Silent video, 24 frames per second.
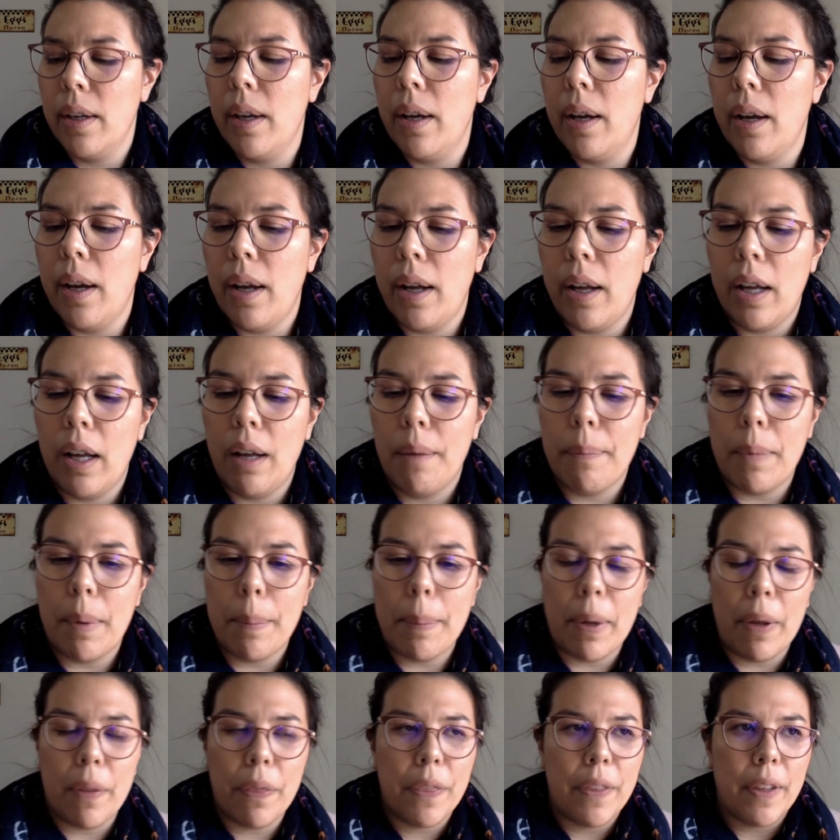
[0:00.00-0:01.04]

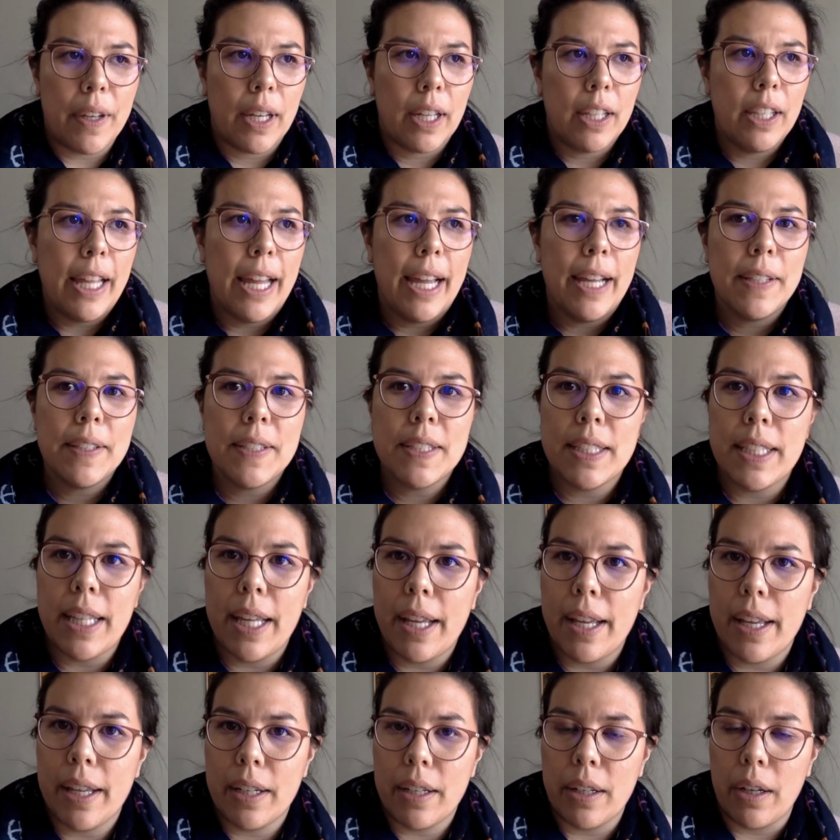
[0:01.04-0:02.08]
about the class
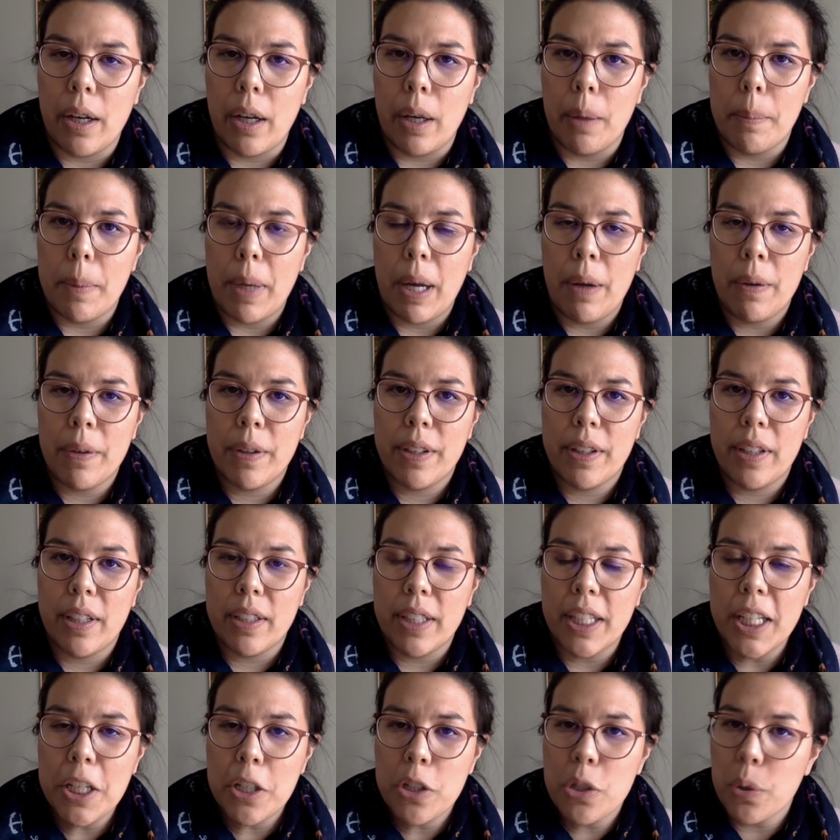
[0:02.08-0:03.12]
that out in the
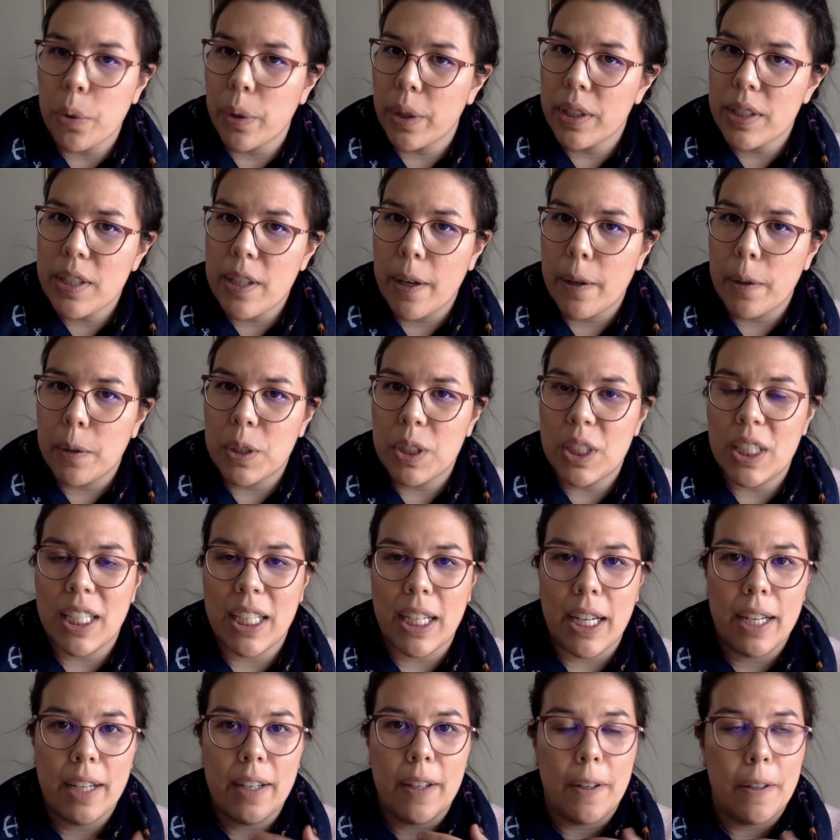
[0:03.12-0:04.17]
Lakeshore is hosting,
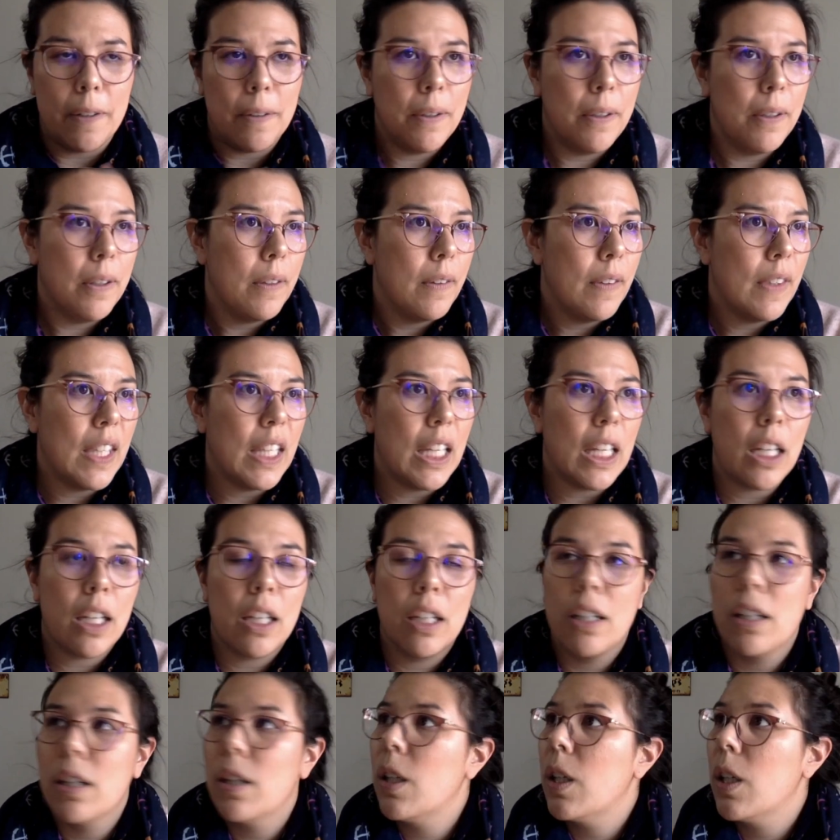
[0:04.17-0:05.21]
I got
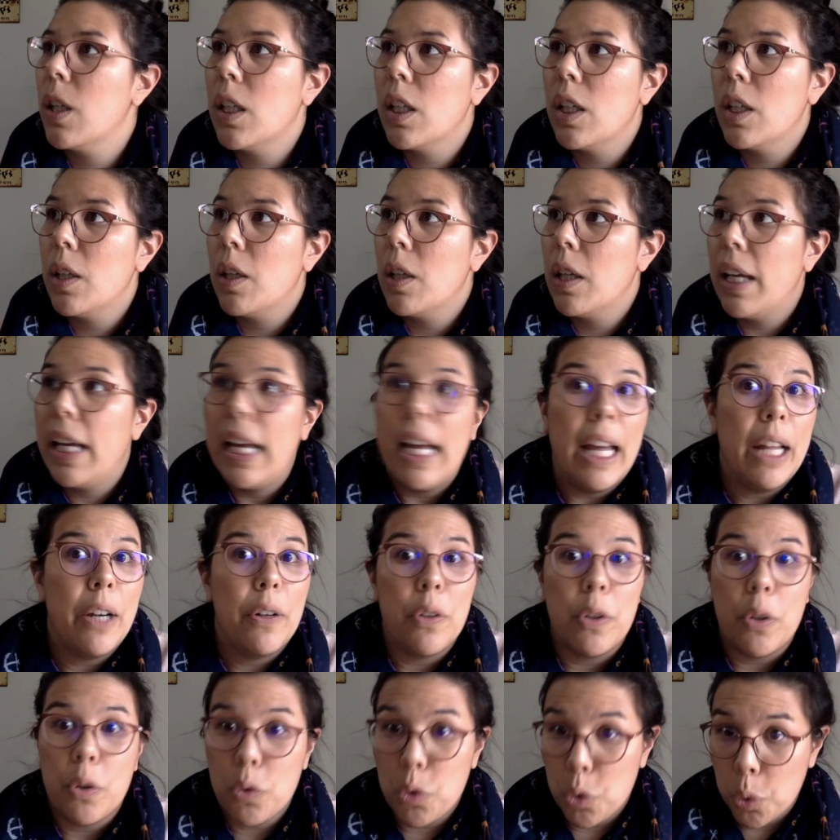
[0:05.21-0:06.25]
I don't
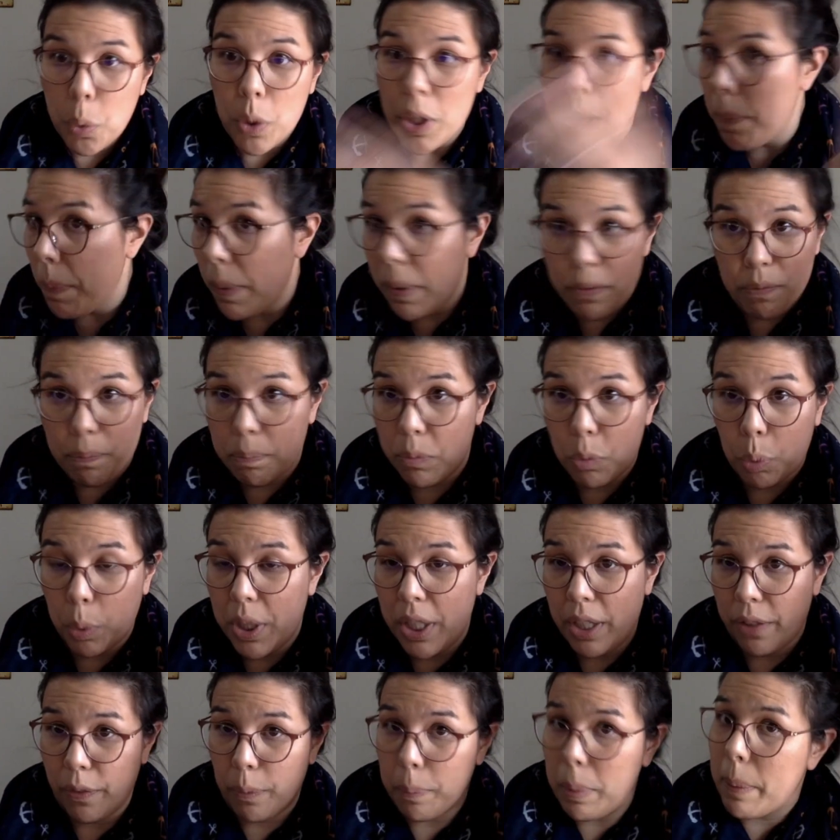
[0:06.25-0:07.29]
know, 20
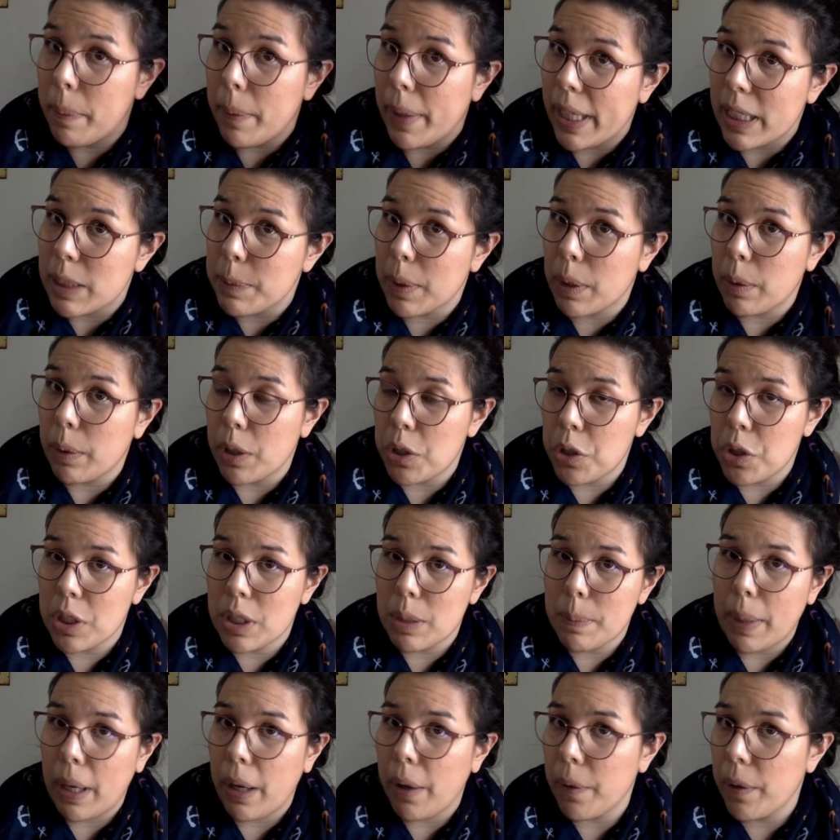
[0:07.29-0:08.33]
different people asked me questions
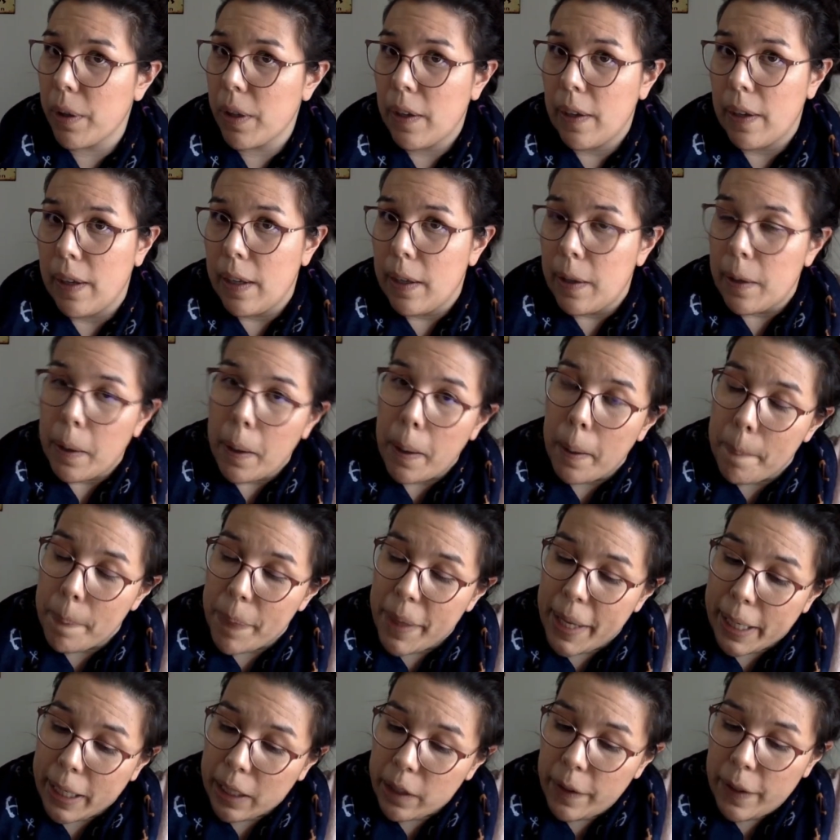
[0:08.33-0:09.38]
about
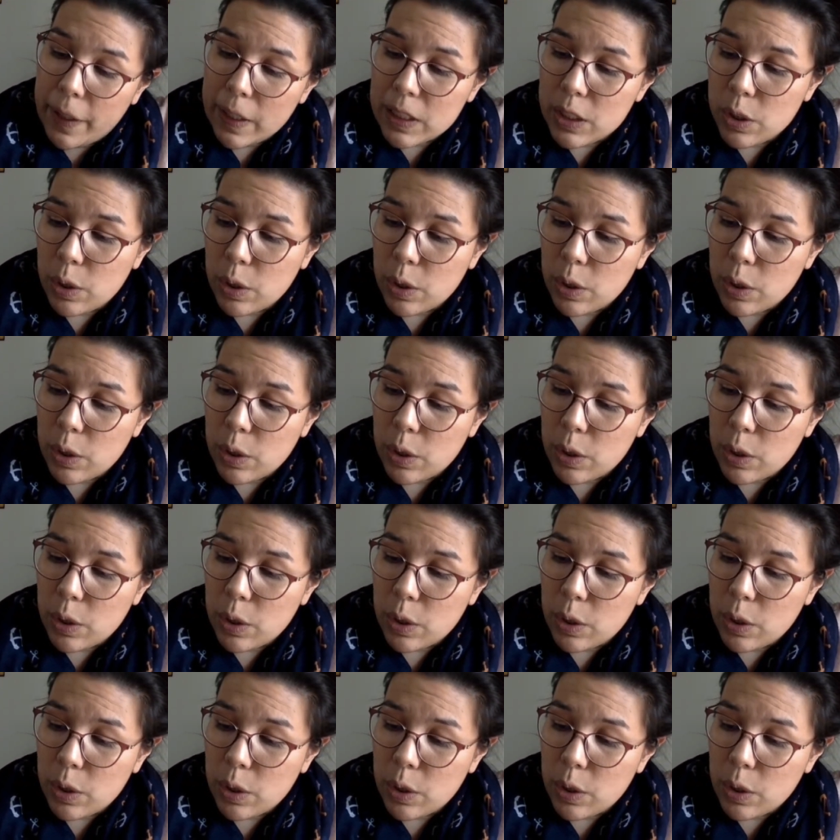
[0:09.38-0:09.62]
that class.